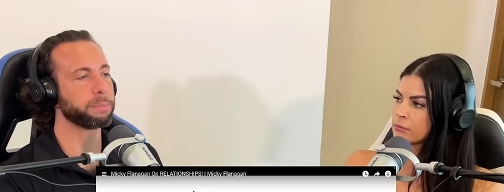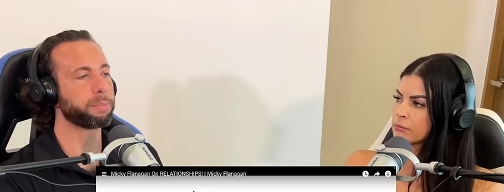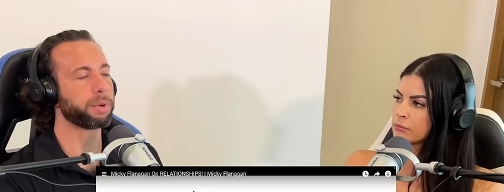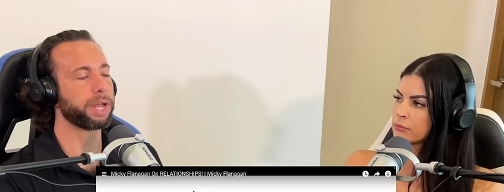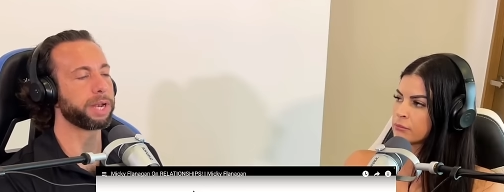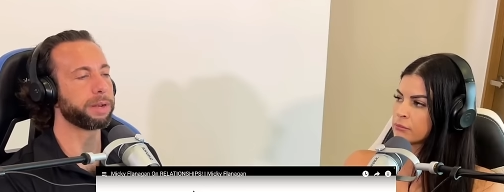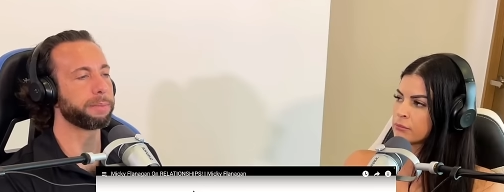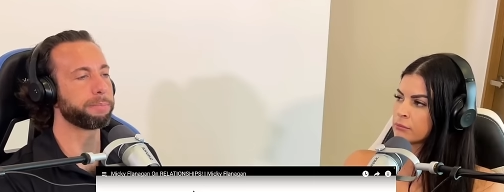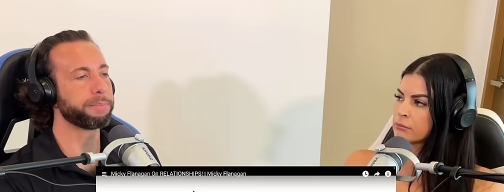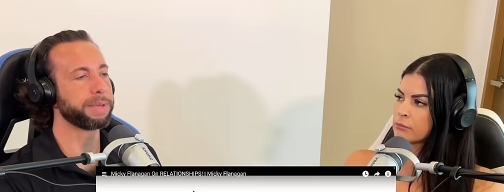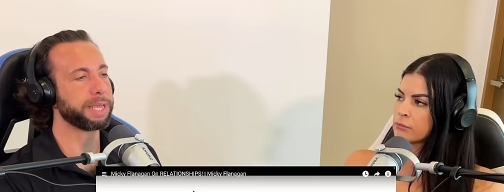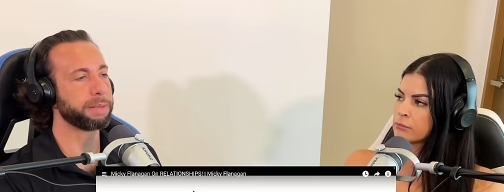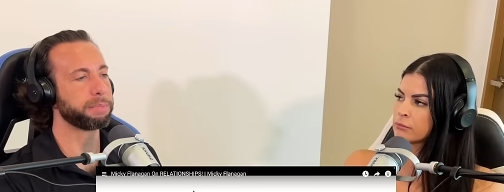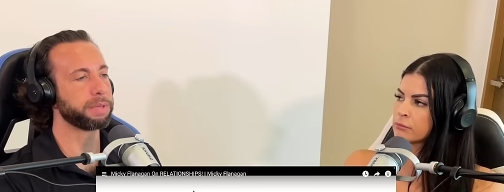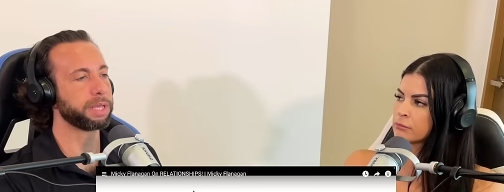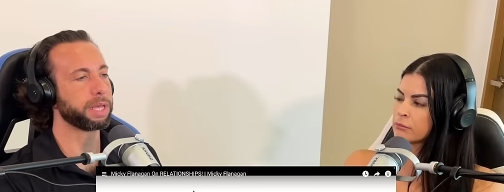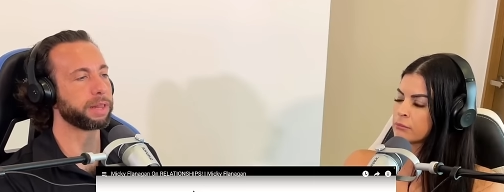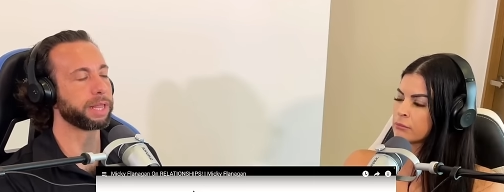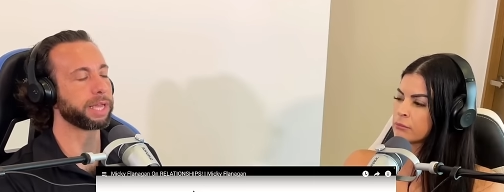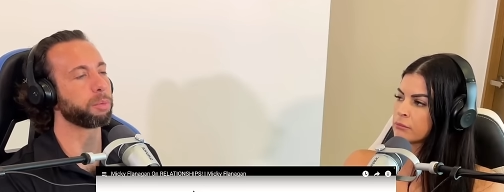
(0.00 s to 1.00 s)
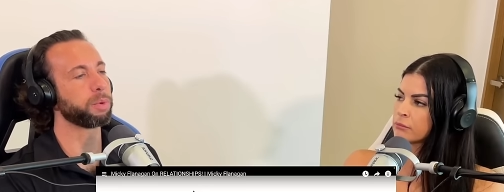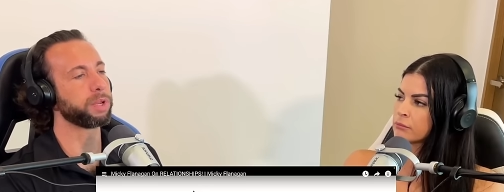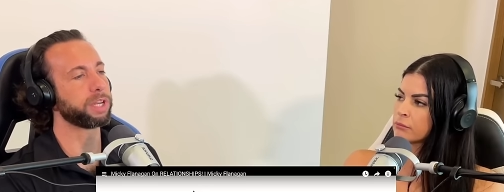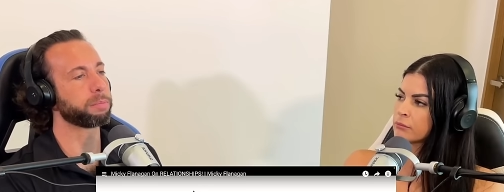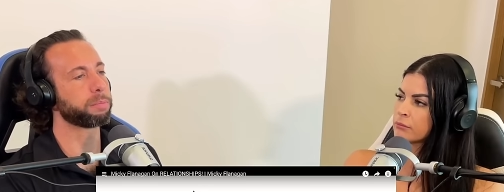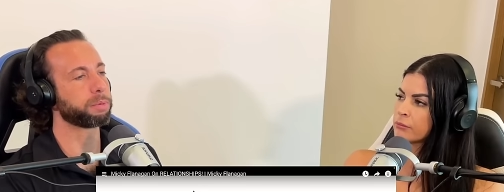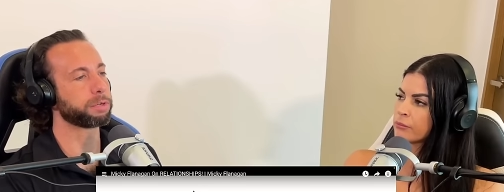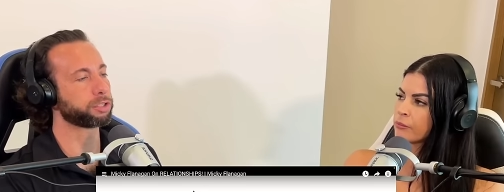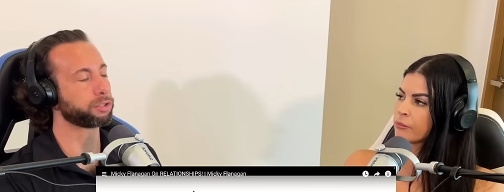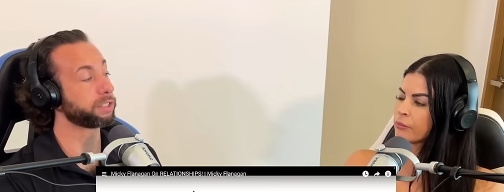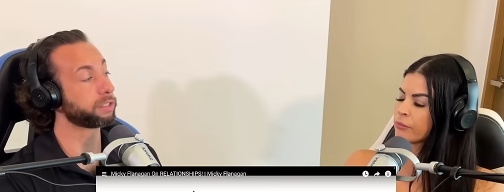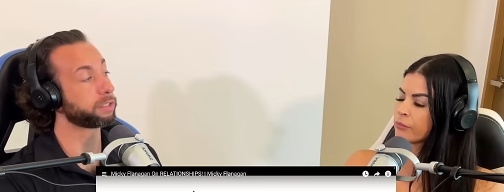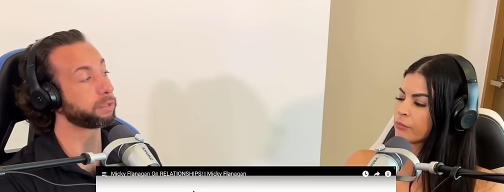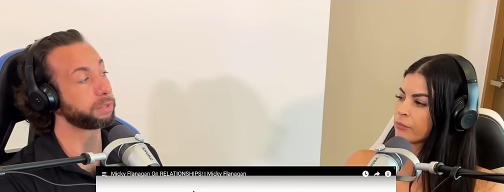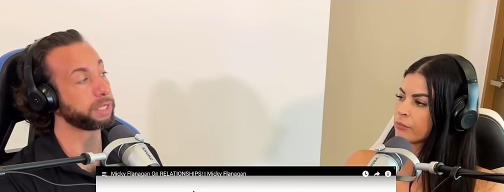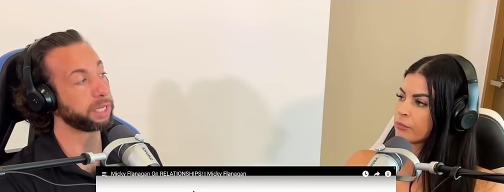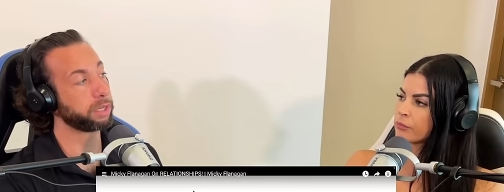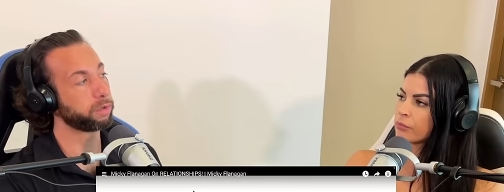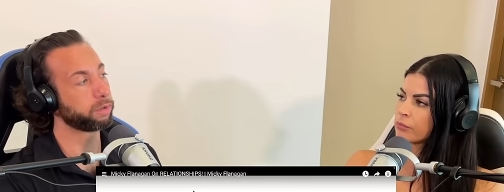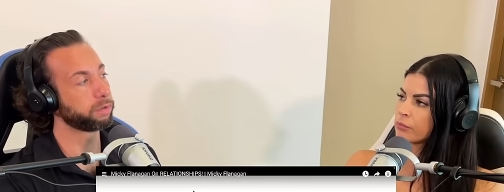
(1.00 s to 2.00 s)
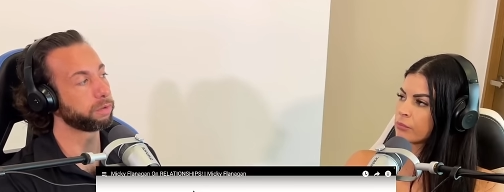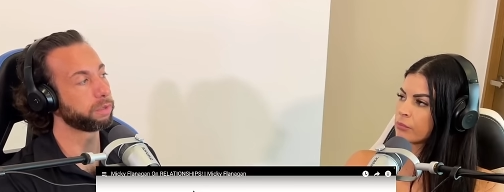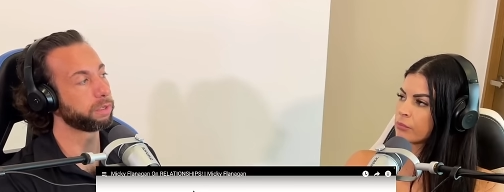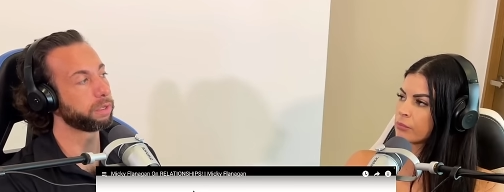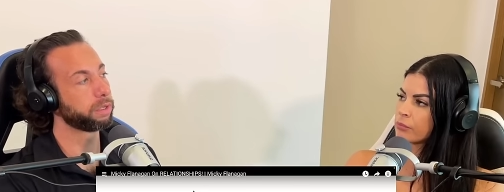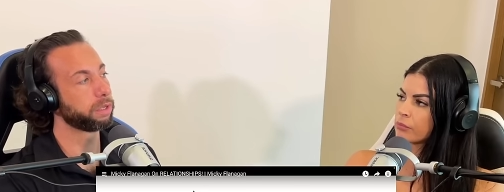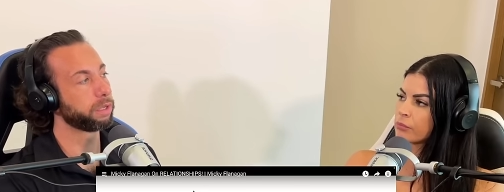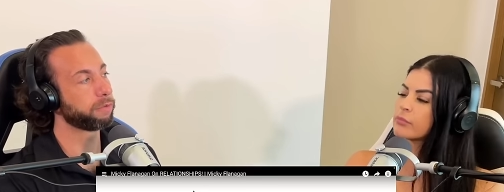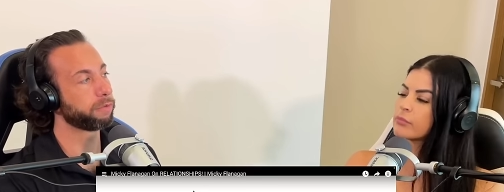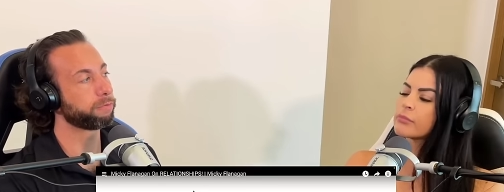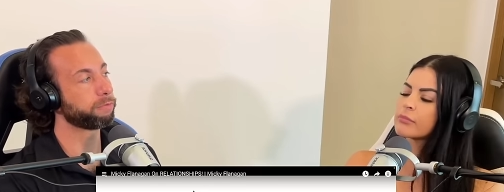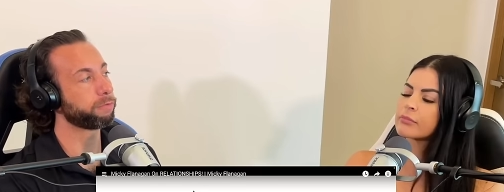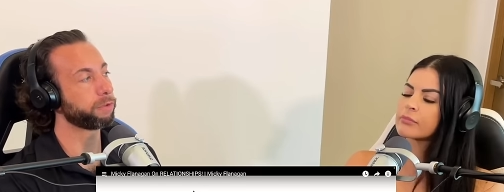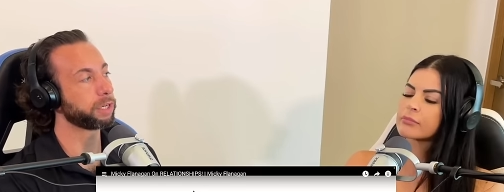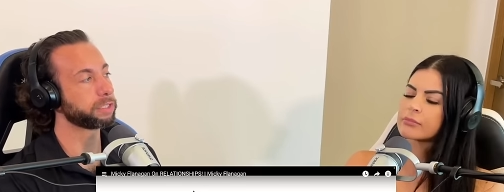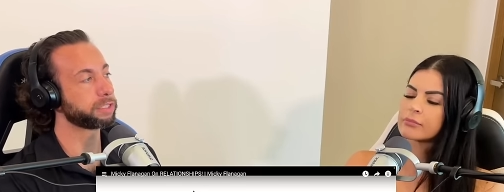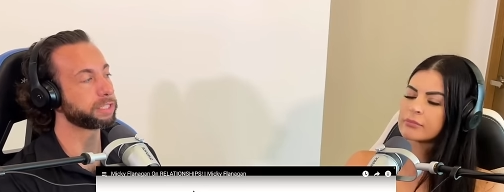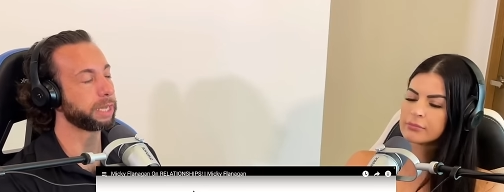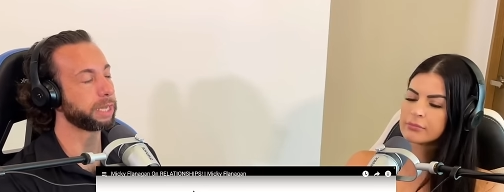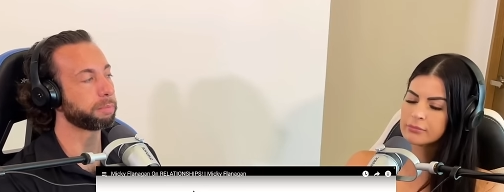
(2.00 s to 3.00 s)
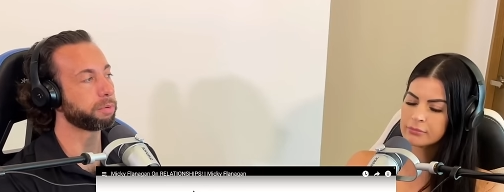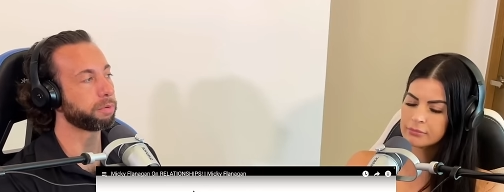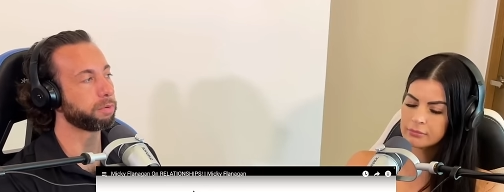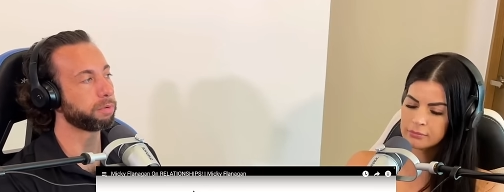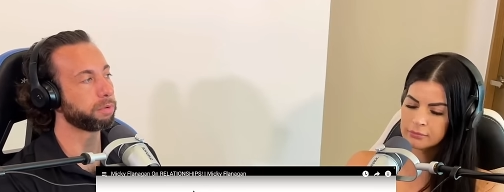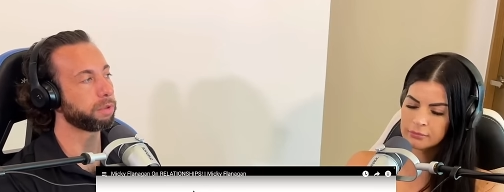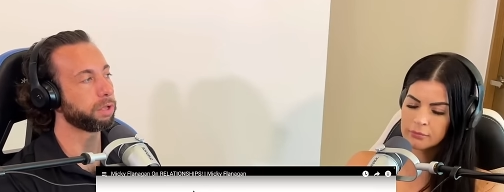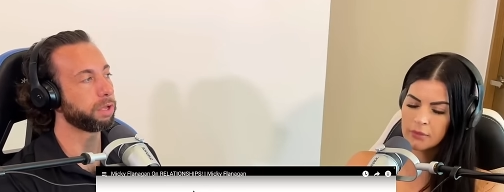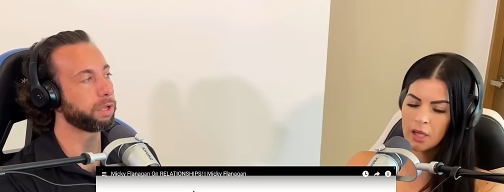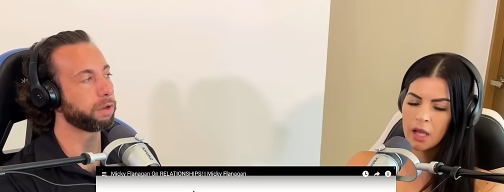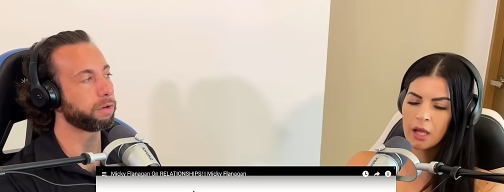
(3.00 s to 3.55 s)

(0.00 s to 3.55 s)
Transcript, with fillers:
Speaker 1: but maybe like we did Patrice O'Neal, mm -hmm. for mm-hmm. example.